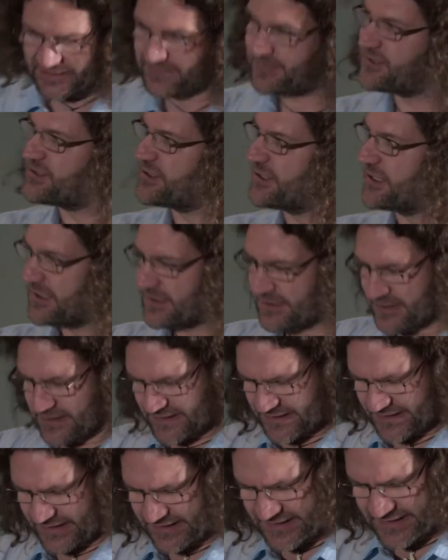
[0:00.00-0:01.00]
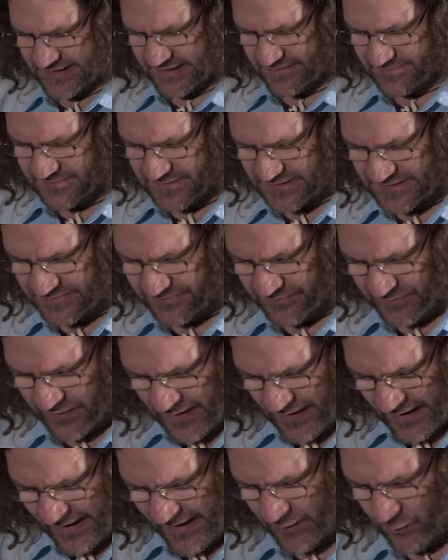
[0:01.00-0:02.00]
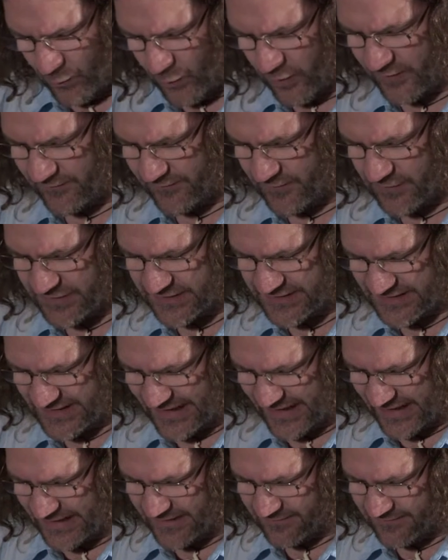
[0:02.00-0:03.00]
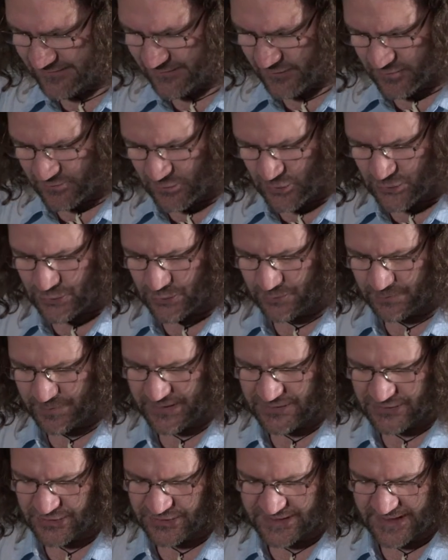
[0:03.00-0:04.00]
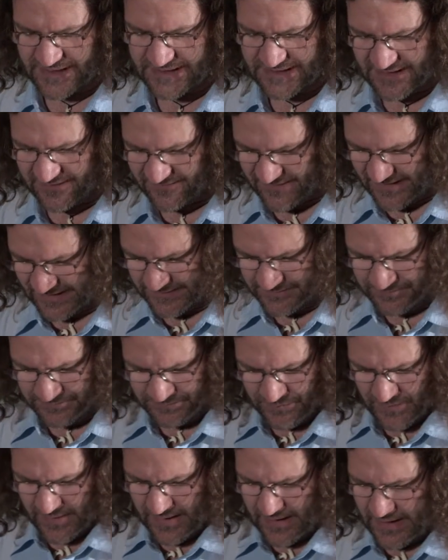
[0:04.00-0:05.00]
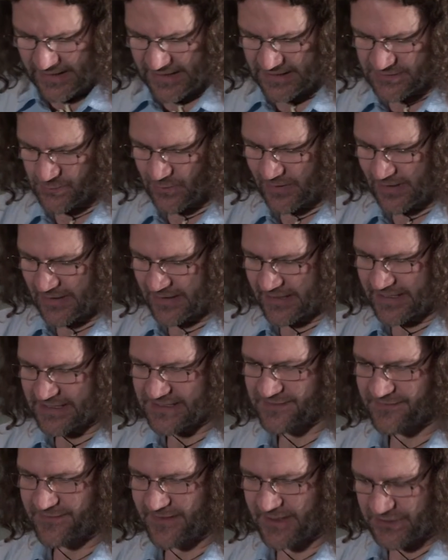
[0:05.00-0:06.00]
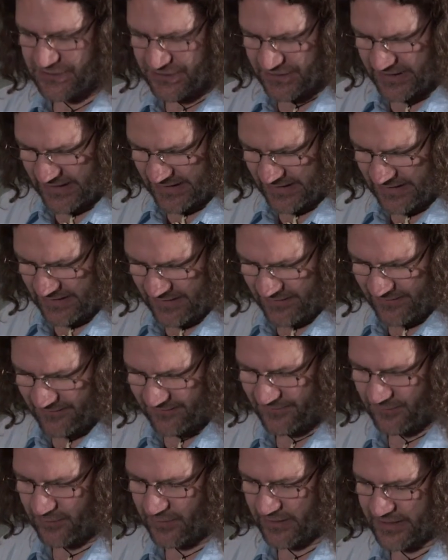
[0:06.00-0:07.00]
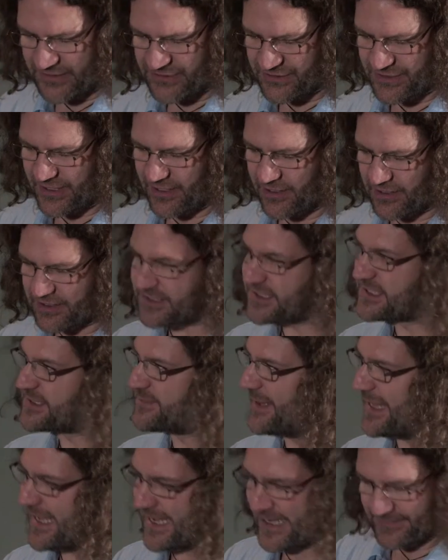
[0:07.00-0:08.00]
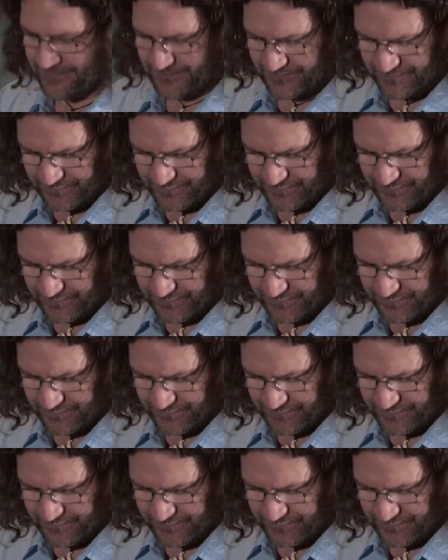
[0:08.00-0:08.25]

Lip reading: imaging systems and workflow design for motion pictures and TV, as well as finishing for HDR display.